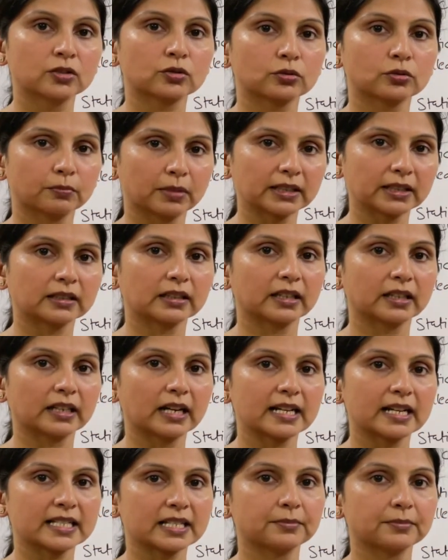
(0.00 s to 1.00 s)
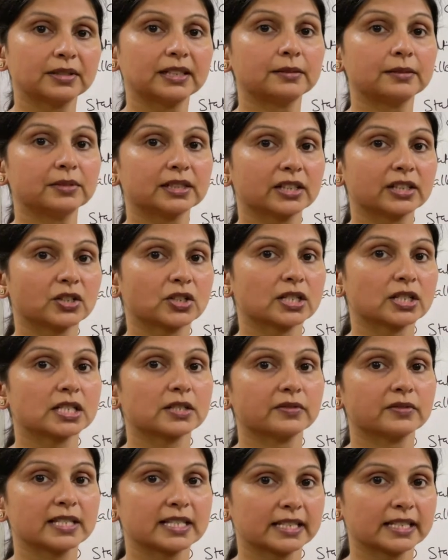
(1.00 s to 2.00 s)
but there are some limitations
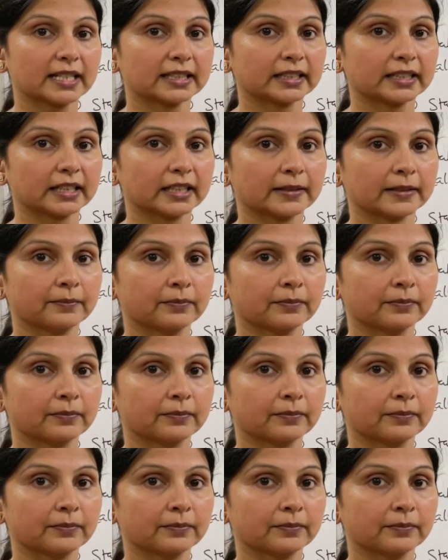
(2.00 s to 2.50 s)
with static.